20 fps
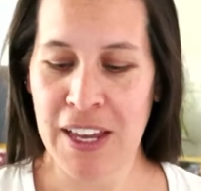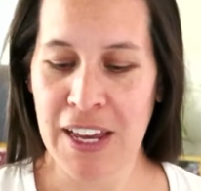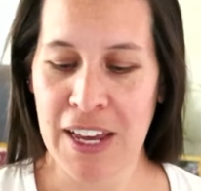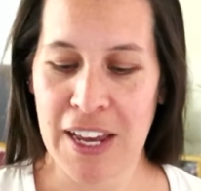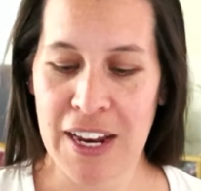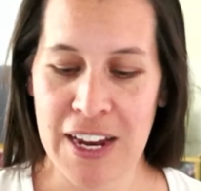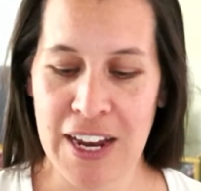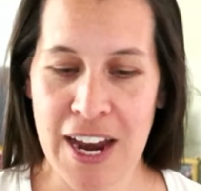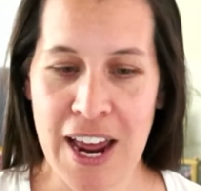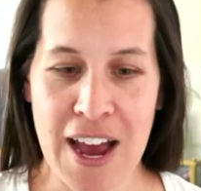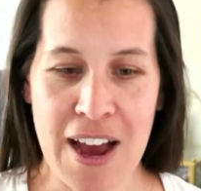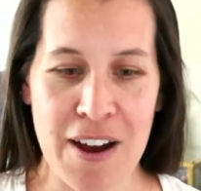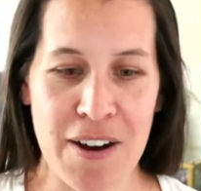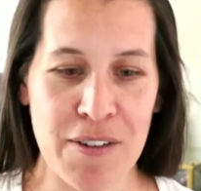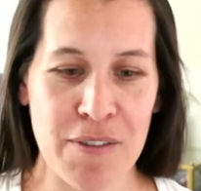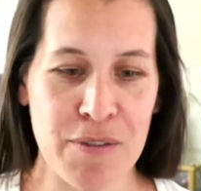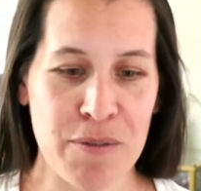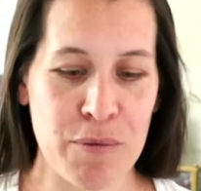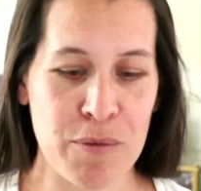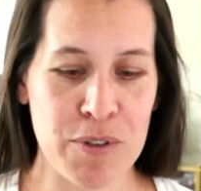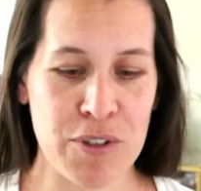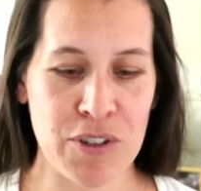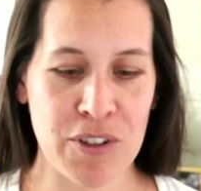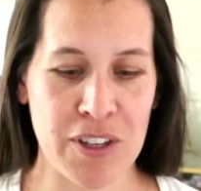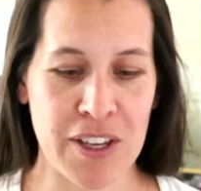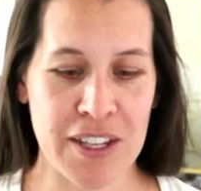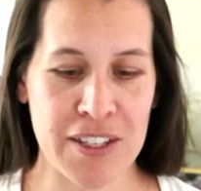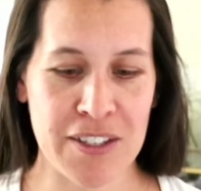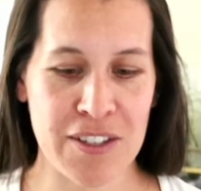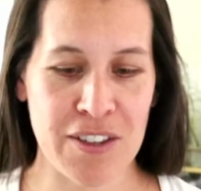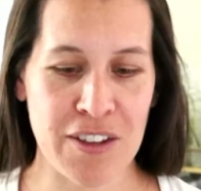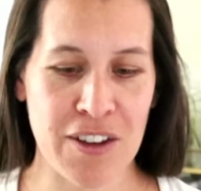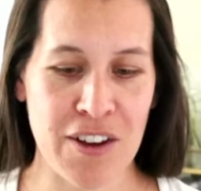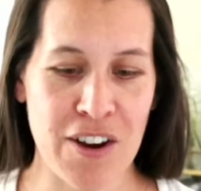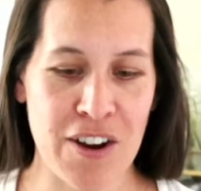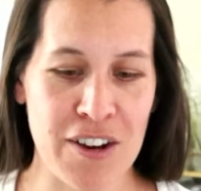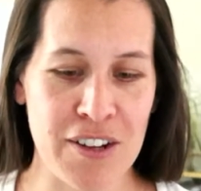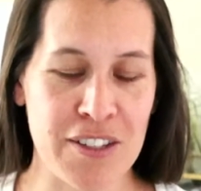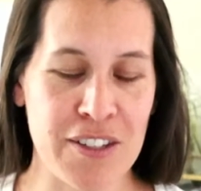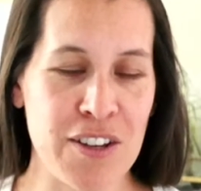And now we shall get to the
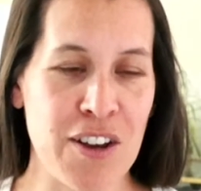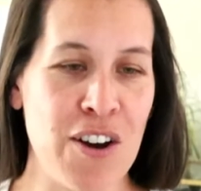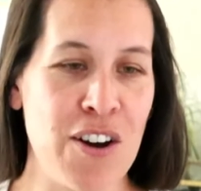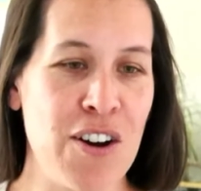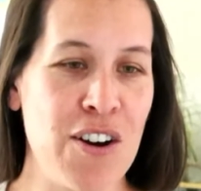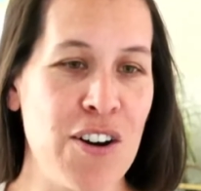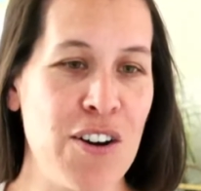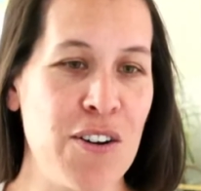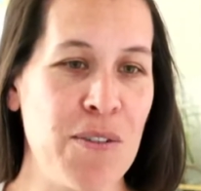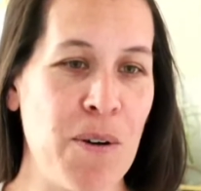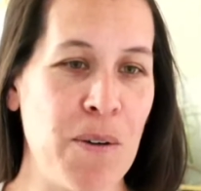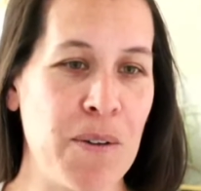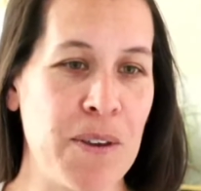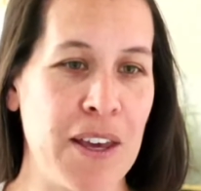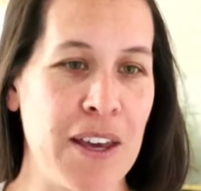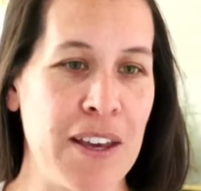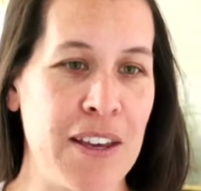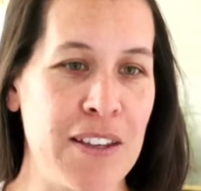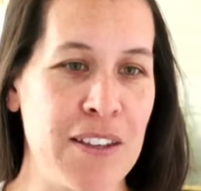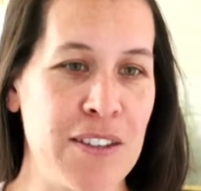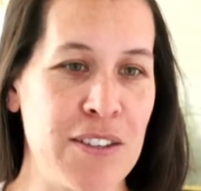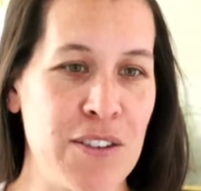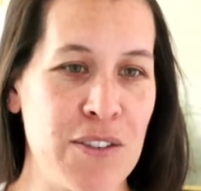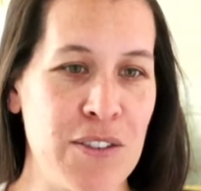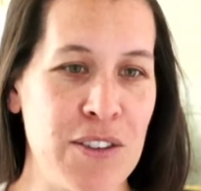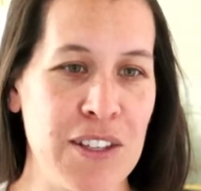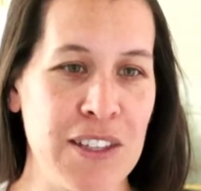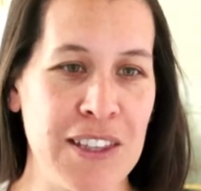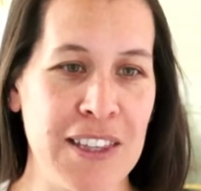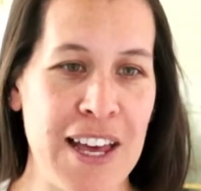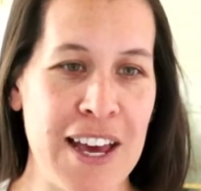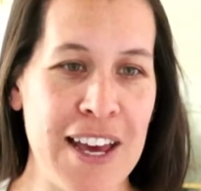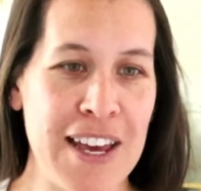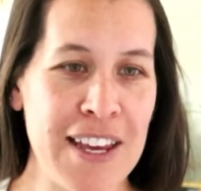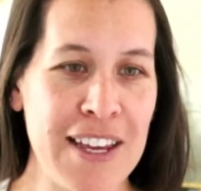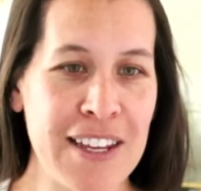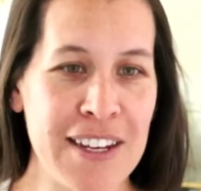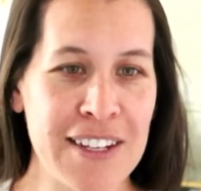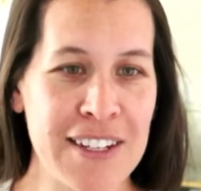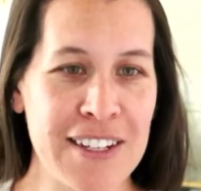cards. Oh, okay. So the
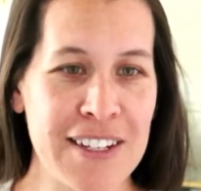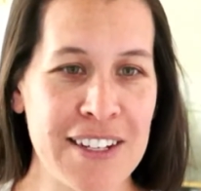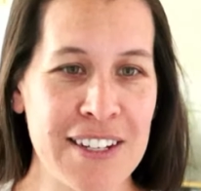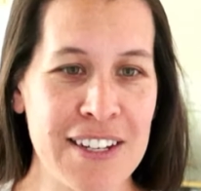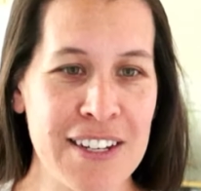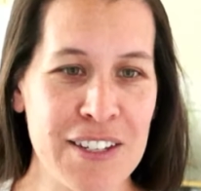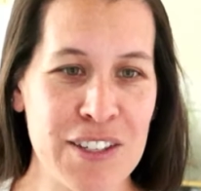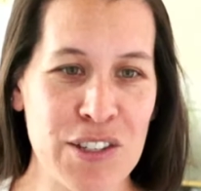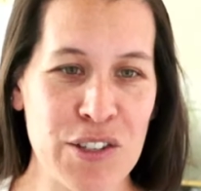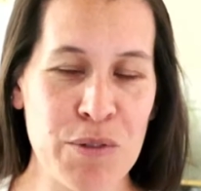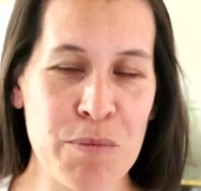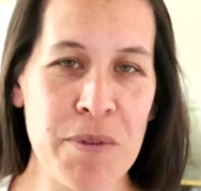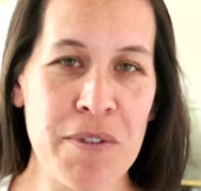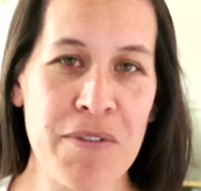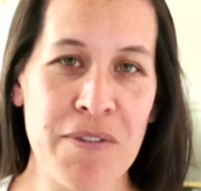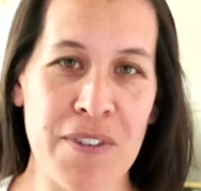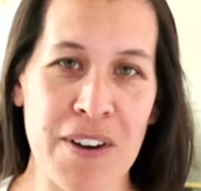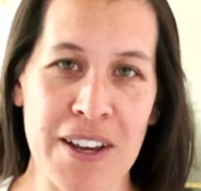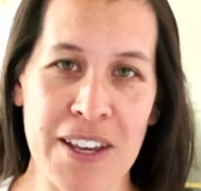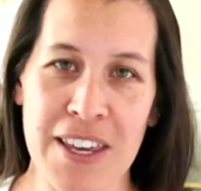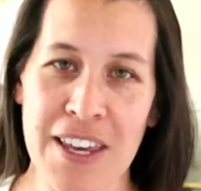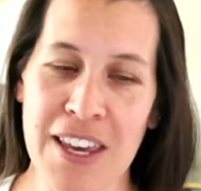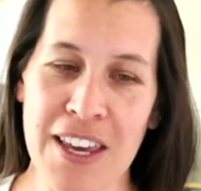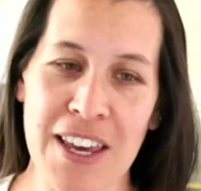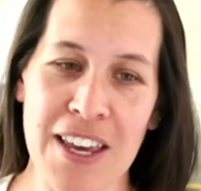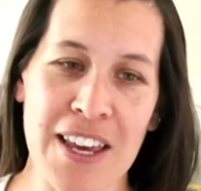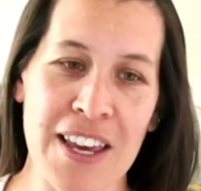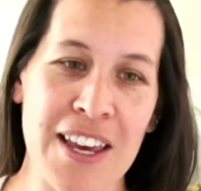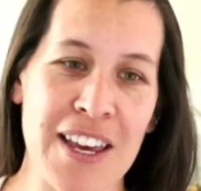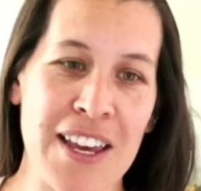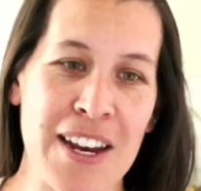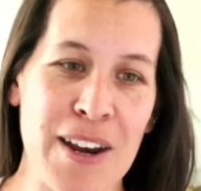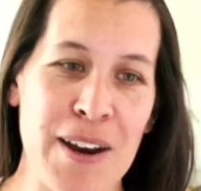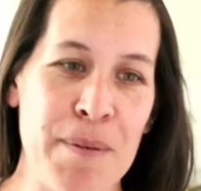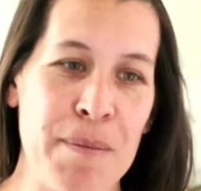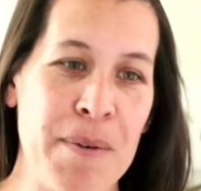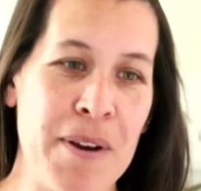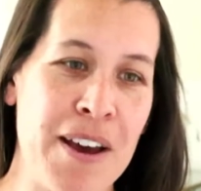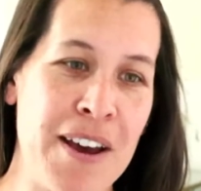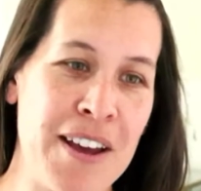light is super funky, and
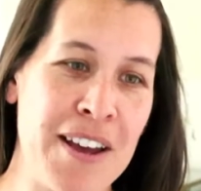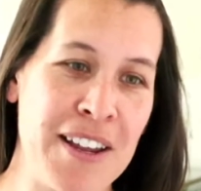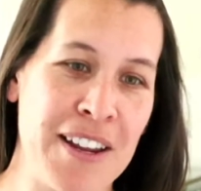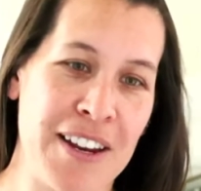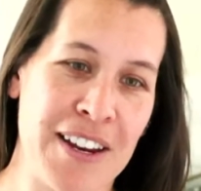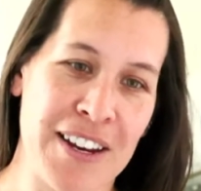I'm not